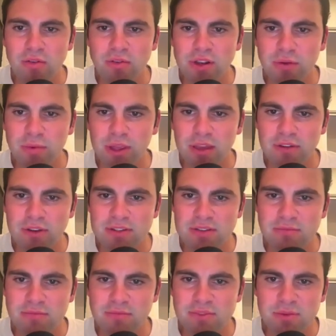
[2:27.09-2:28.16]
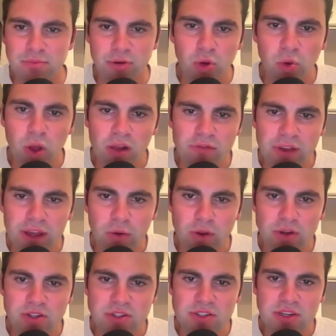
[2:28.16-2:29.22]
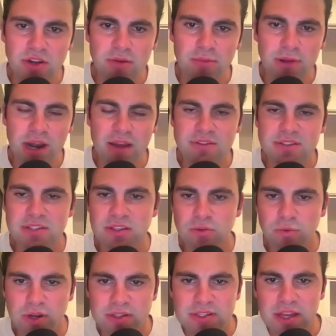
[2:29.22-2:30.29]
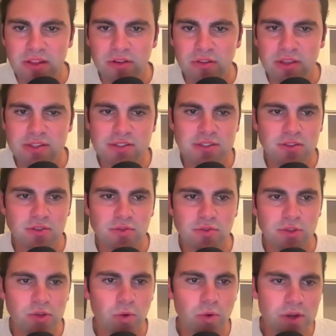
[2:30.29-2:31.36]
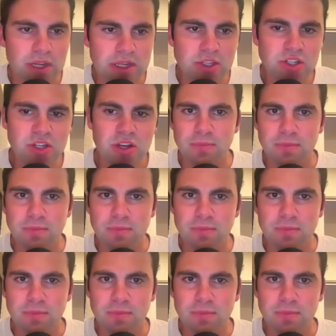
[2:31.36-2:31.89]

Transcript: We give it some pre-qualifying questions here, but obviously you want to tailor this to your niche.